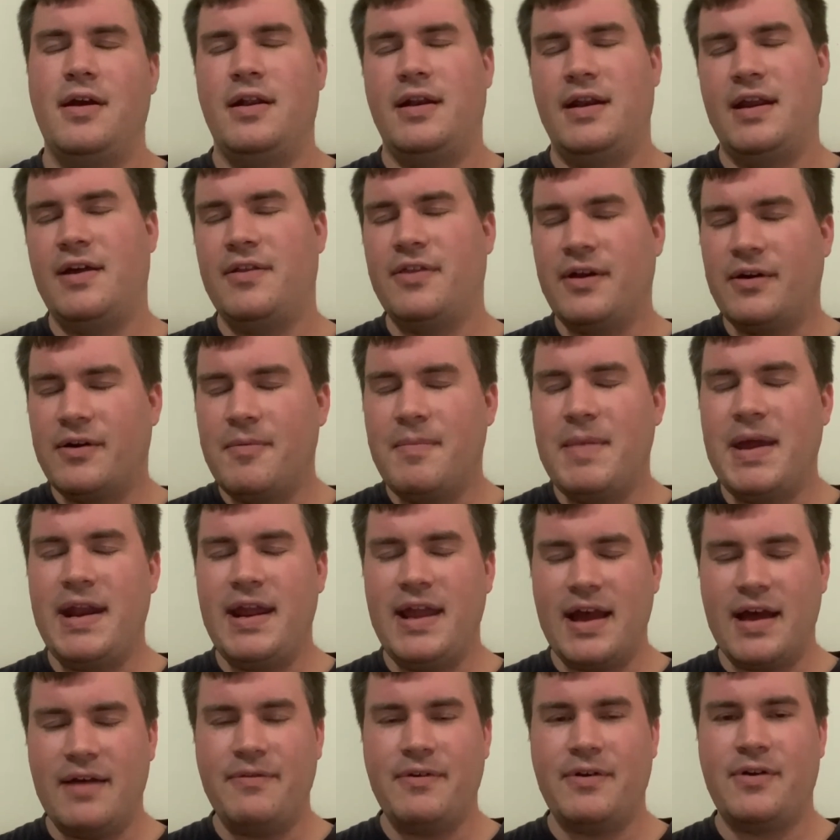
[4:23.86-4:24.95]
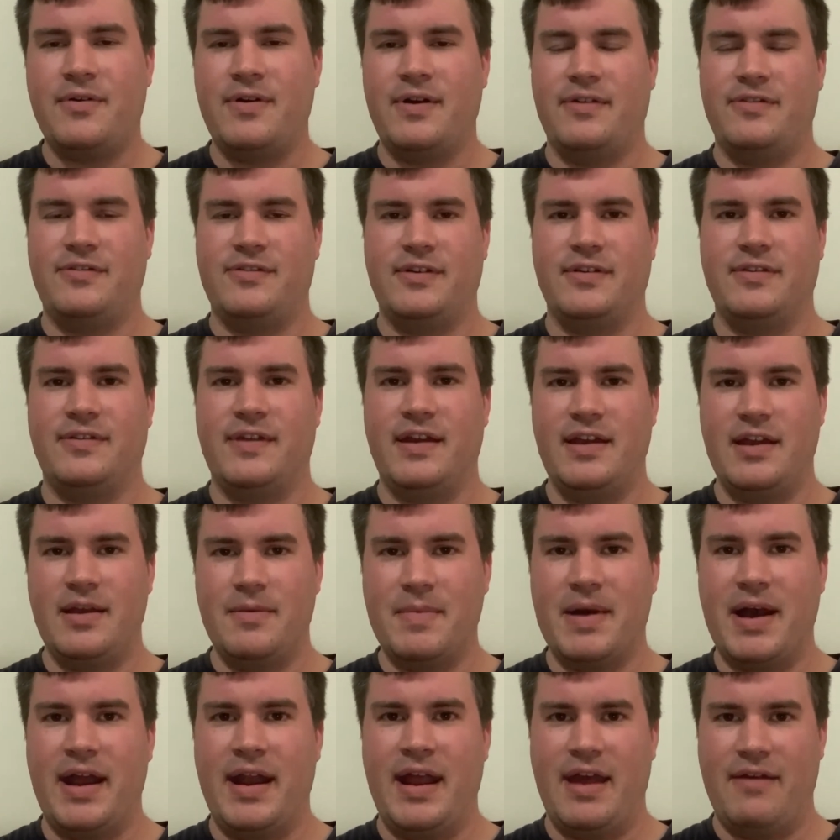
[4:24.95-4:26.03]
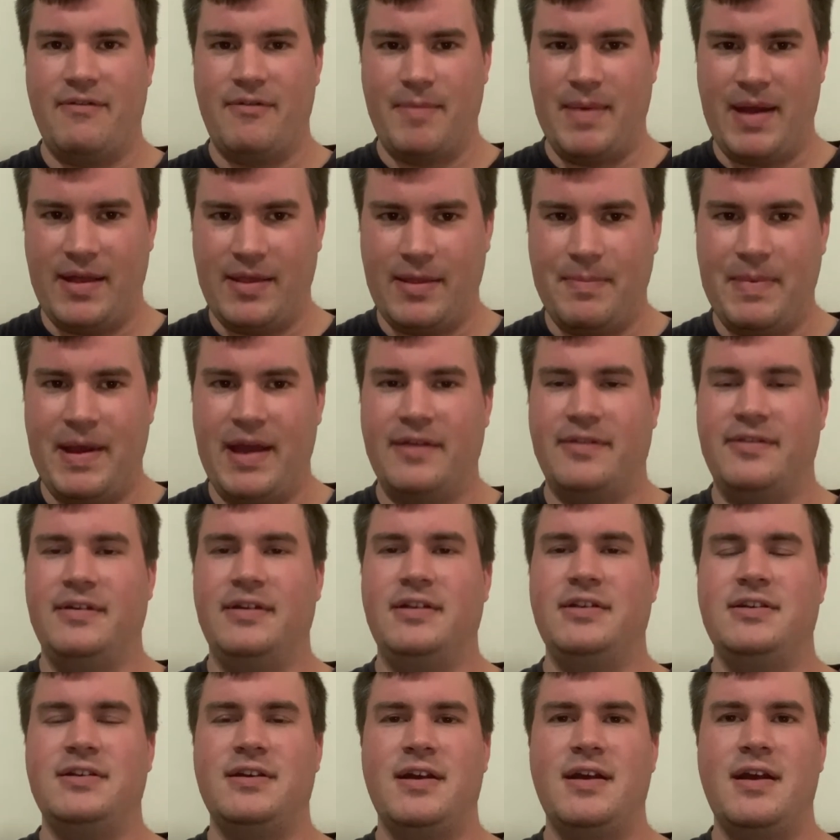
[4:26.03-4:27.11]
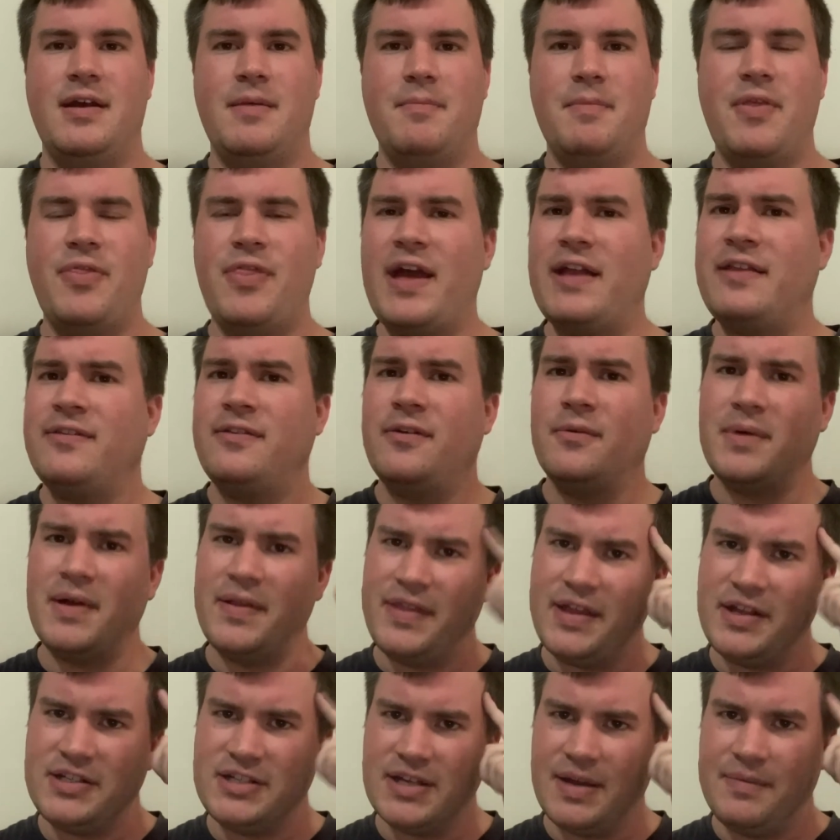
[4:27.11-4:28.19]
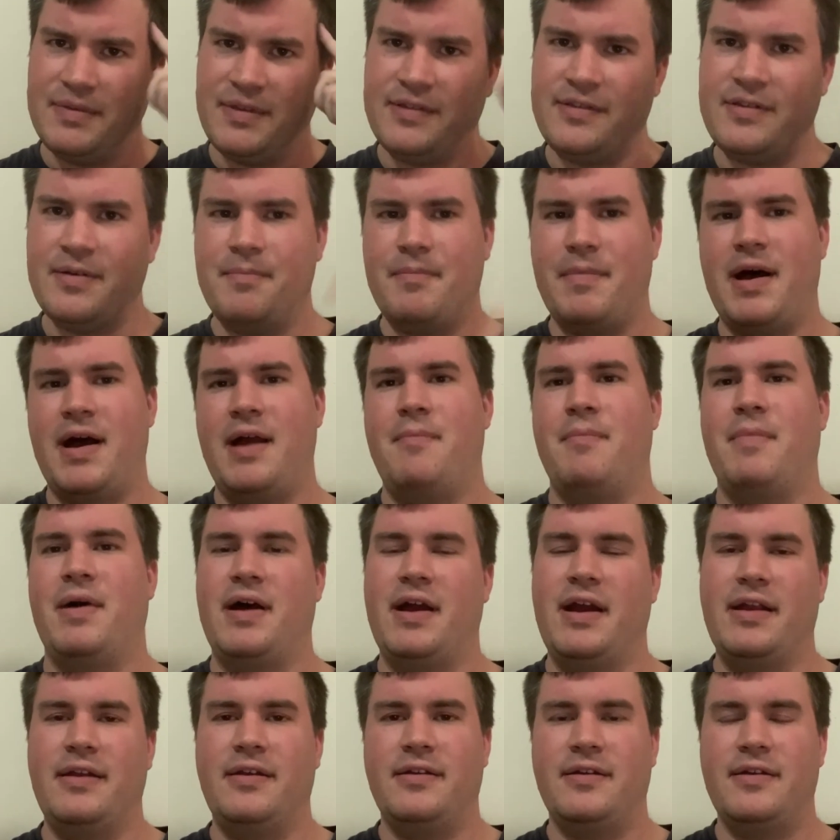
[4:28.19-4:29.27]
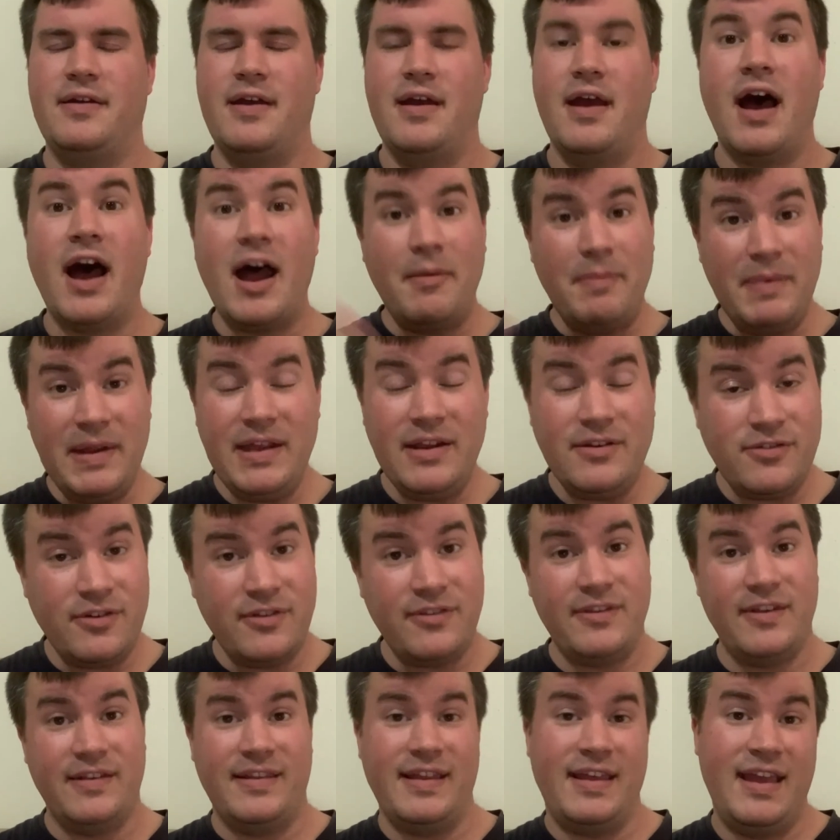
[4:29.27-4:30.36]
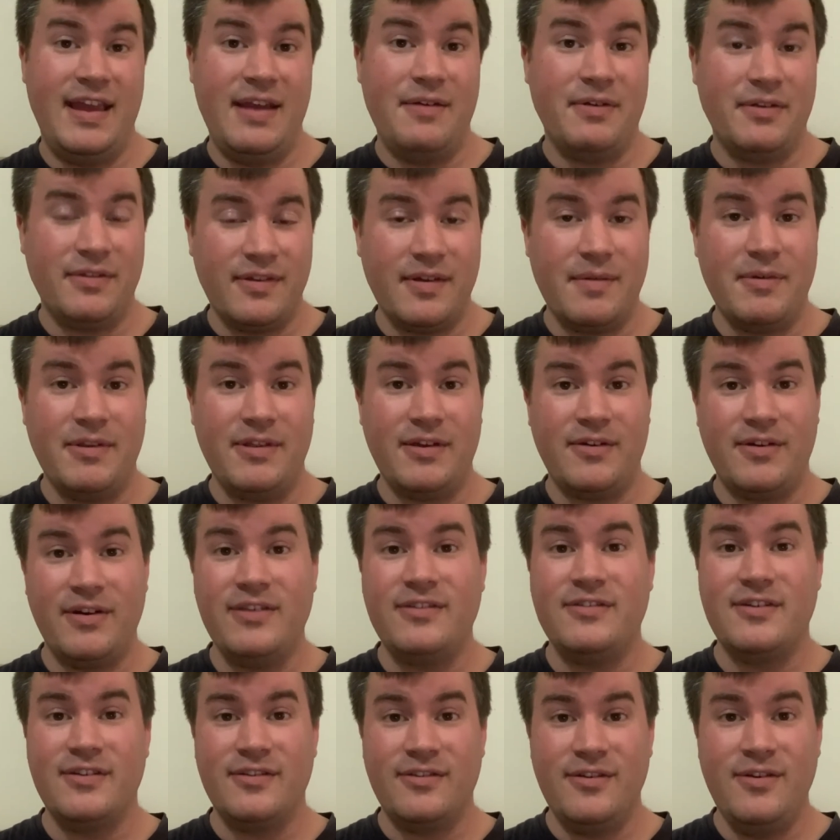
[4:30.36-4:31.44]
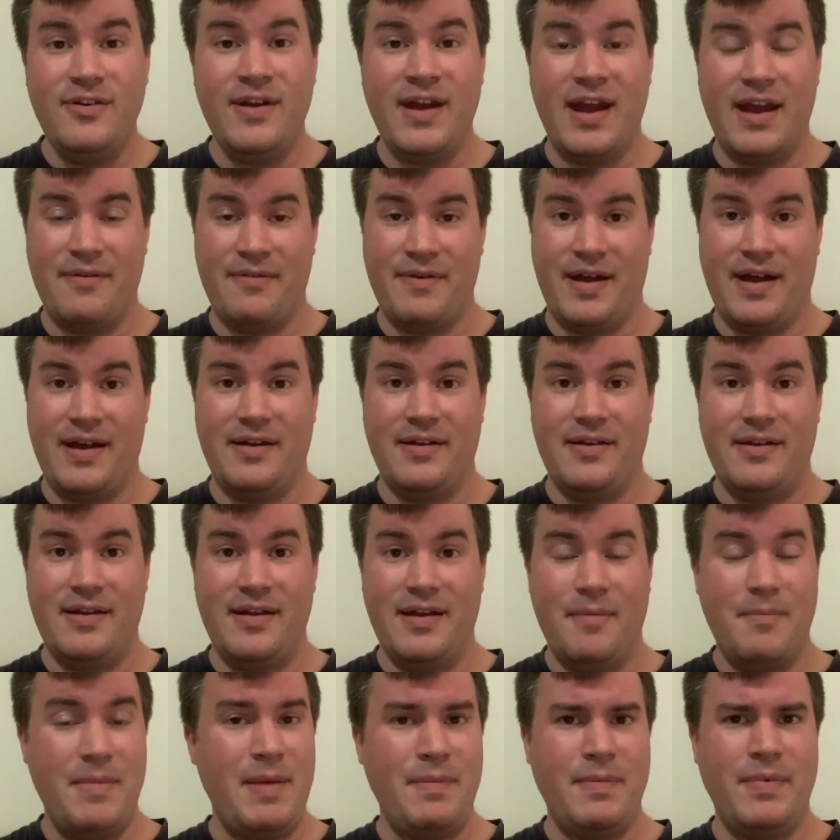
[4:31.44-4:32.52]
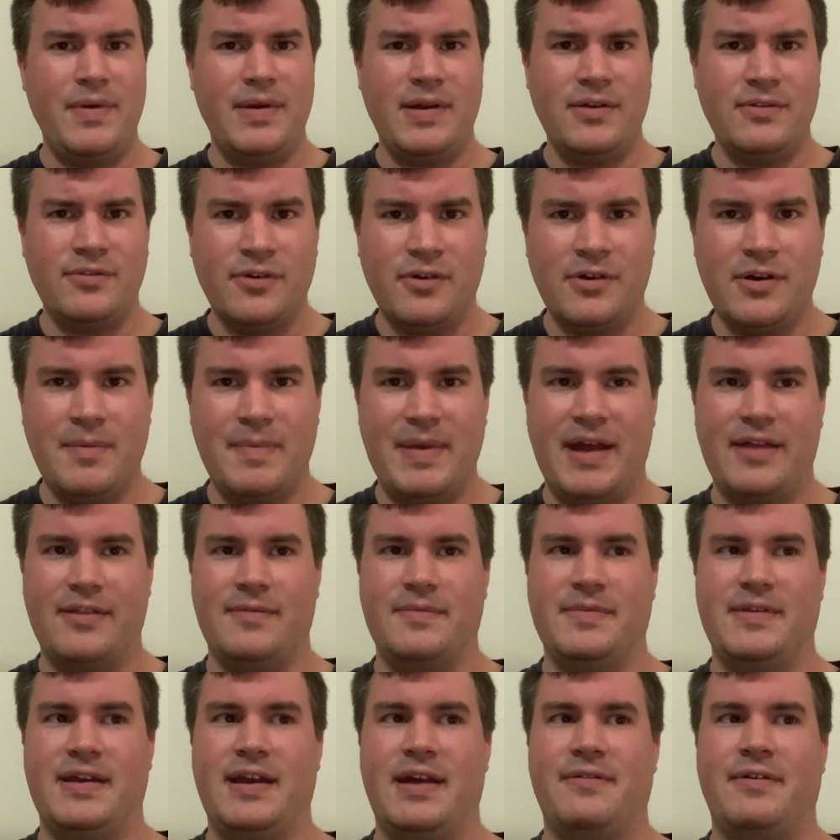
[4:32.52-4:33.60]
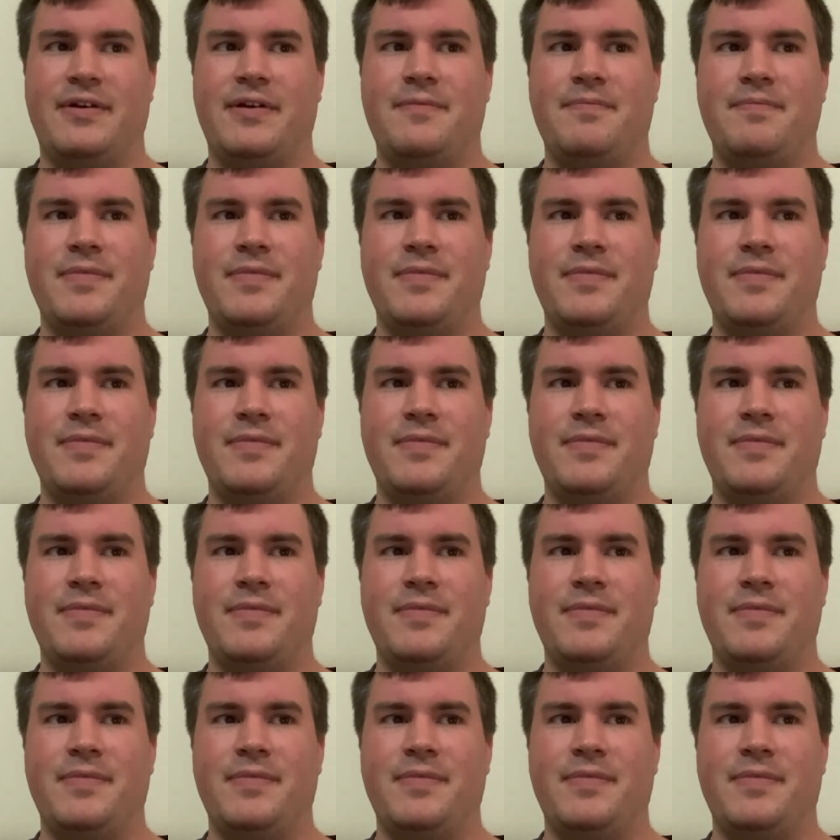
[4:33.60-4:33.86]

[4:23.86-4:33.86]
Now, there are many other questions that you might have about the passage, but that's the one that jumped into my mind. I'd be interested to hear what some of the questions you have are. Maybe we can talk about them together.